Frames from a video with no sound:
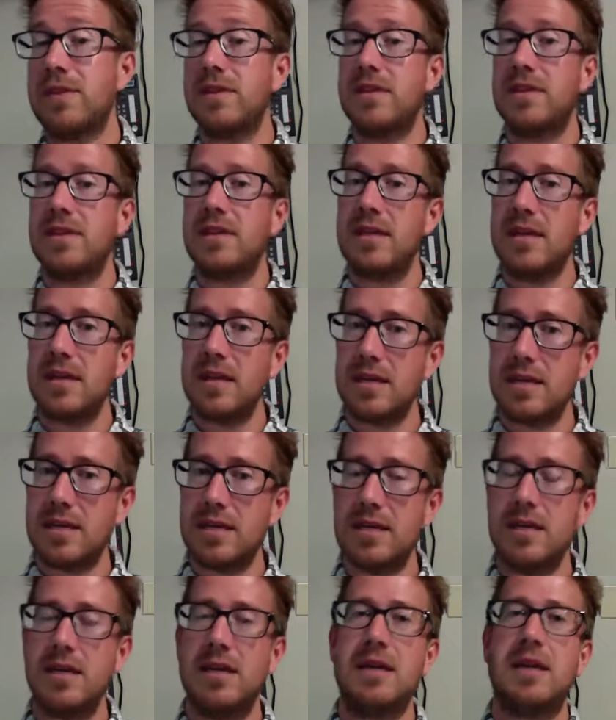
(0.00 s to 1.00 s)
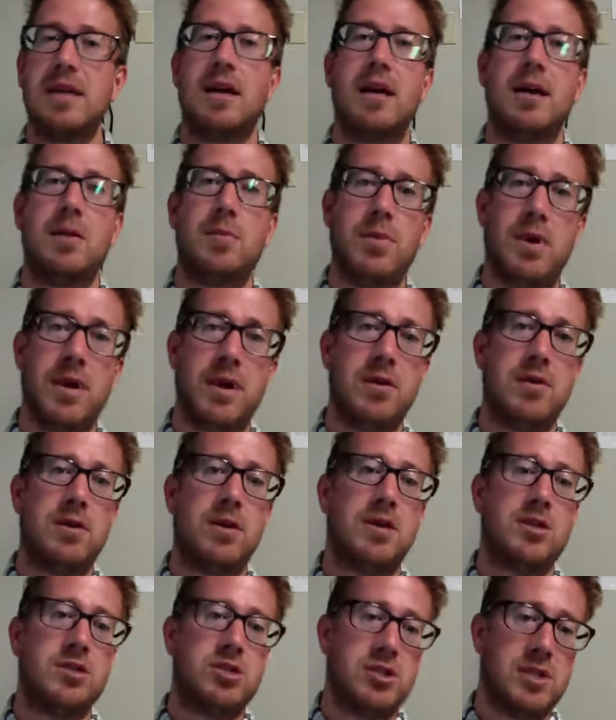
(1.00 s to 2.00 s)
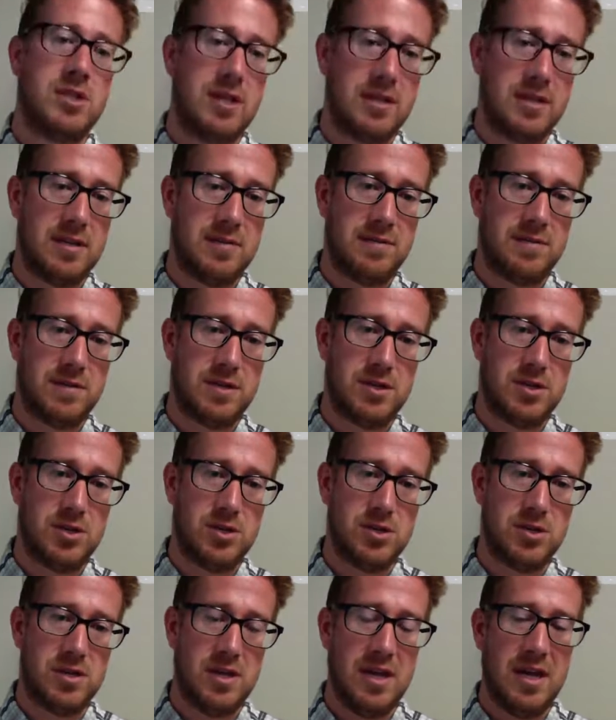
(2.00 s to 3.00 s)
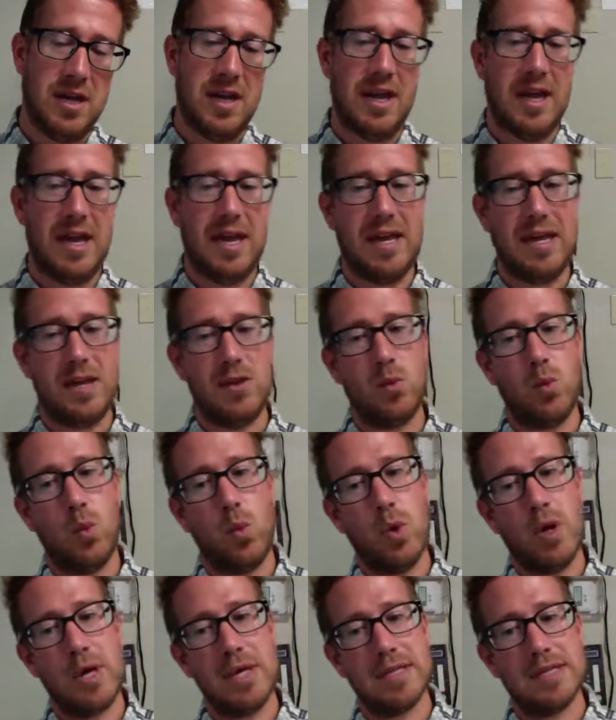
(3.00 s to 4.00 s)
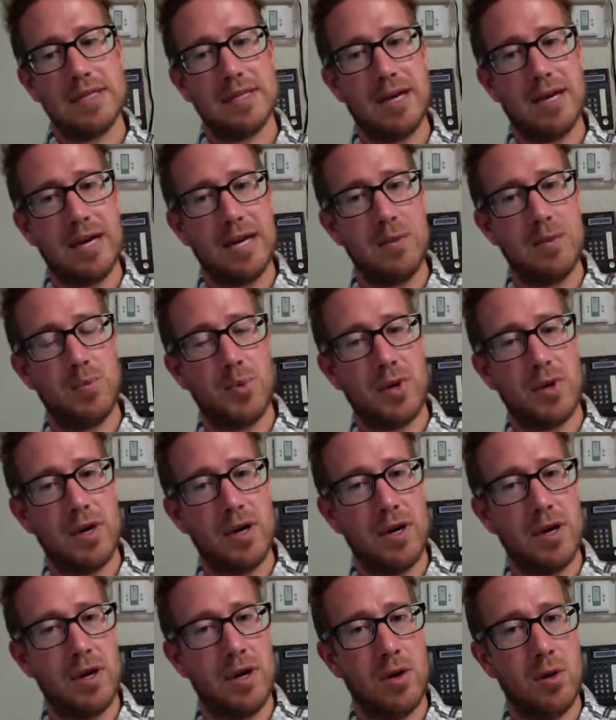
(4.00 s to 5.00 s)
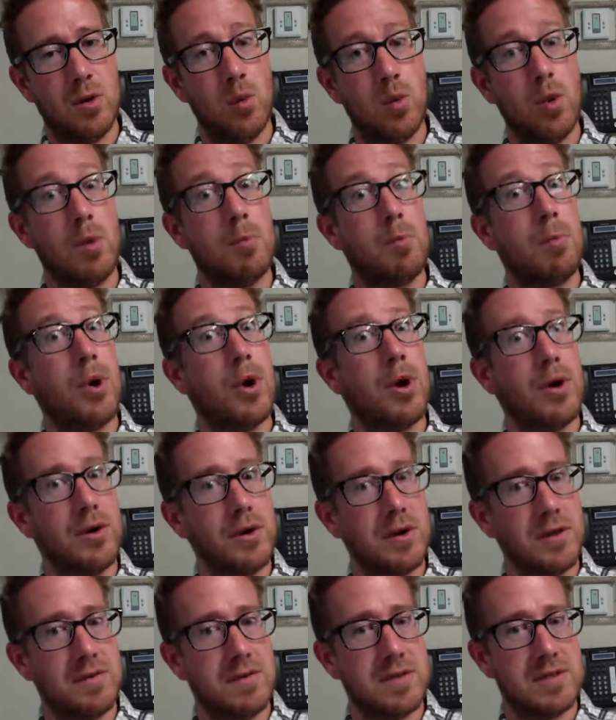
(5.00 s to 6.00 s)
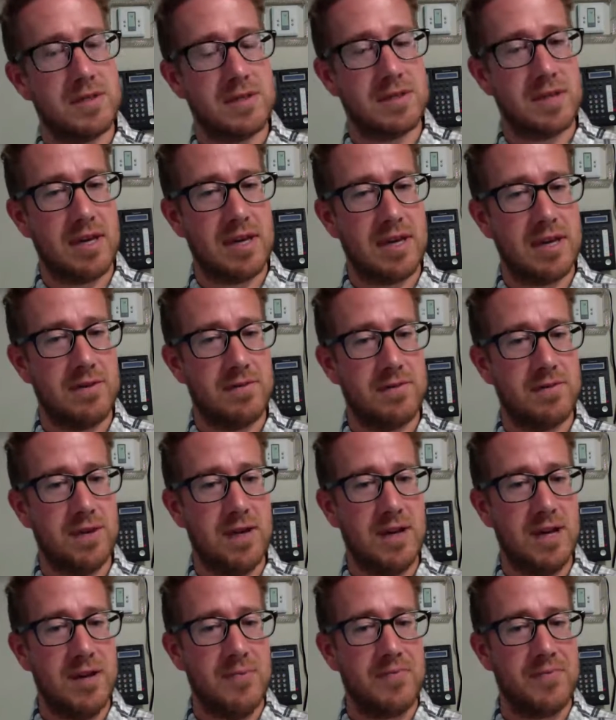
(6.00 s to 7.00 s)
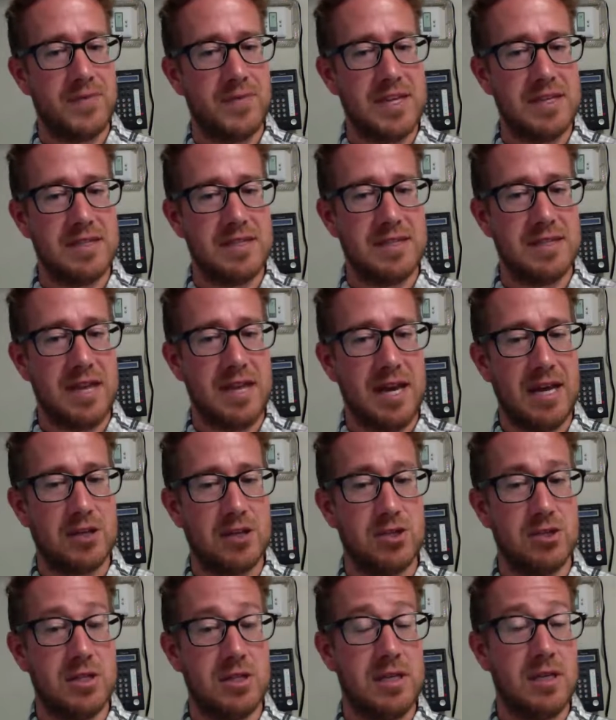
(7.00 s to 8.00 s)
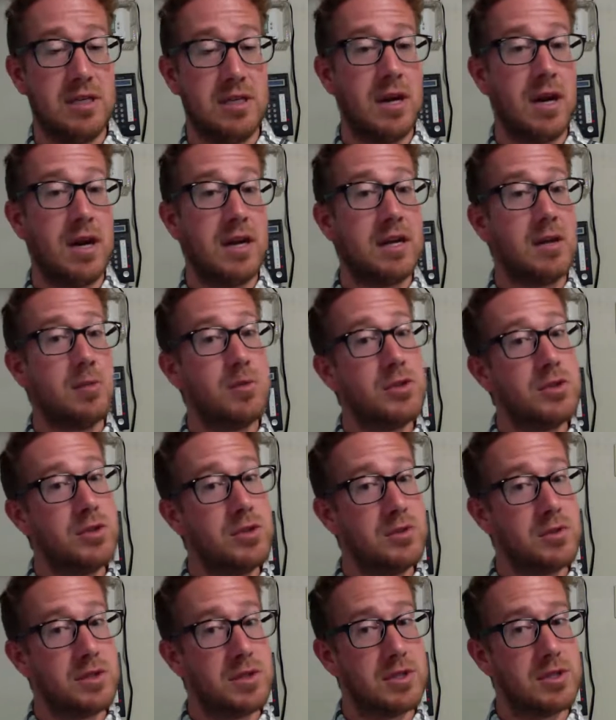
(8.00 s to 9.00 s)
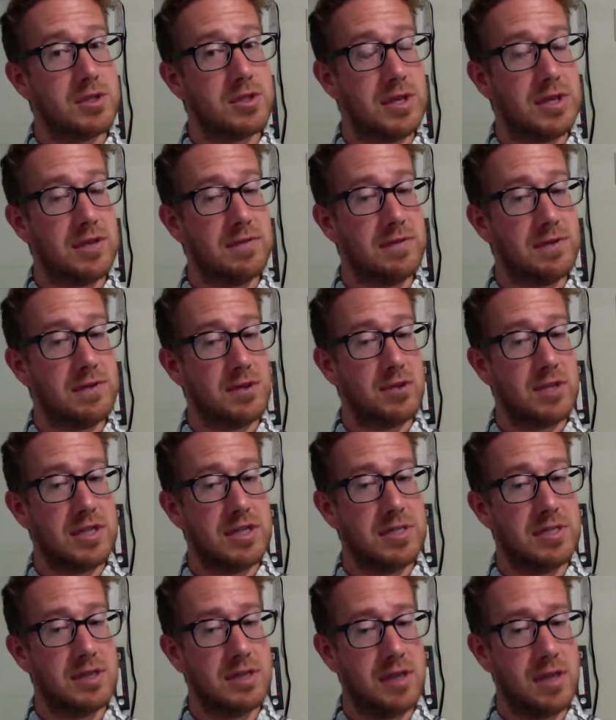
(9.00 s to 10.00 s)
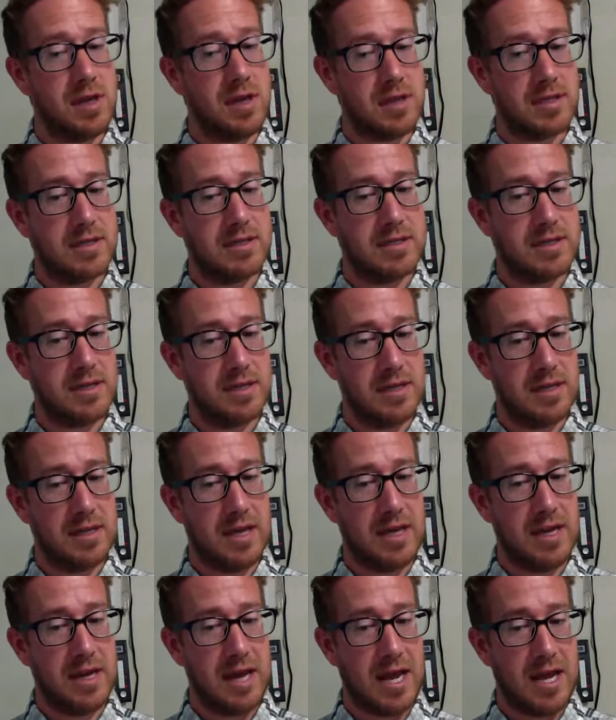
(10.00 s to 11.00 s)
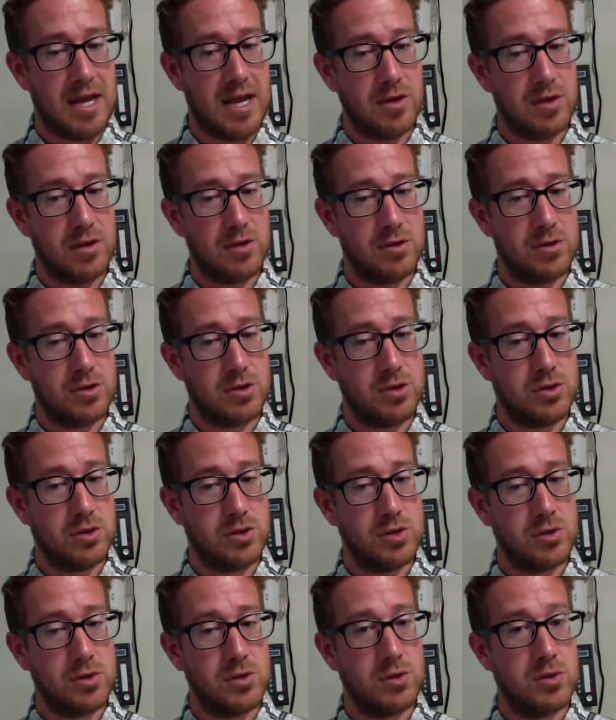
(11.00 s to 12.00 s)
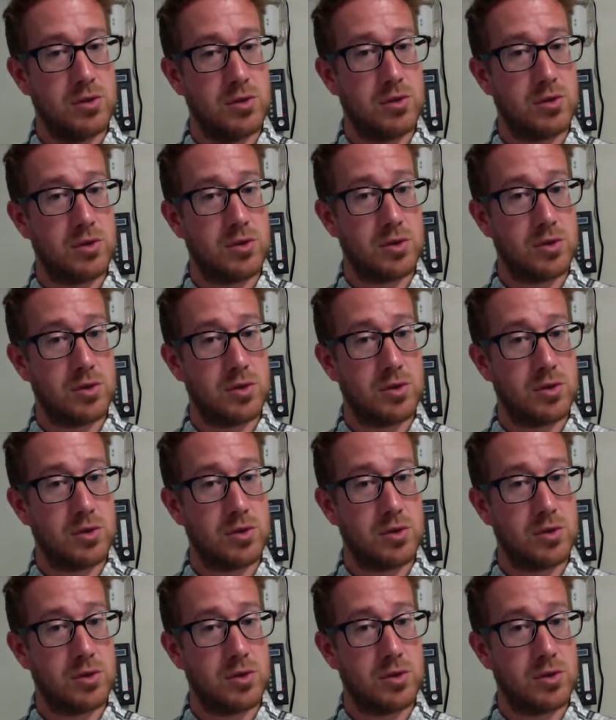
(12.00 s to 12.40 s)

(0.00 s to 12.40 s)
Think about a jellyfish and what type or what part of its life is it actually not a Medusa jellyfish. It's locked in and anchored to the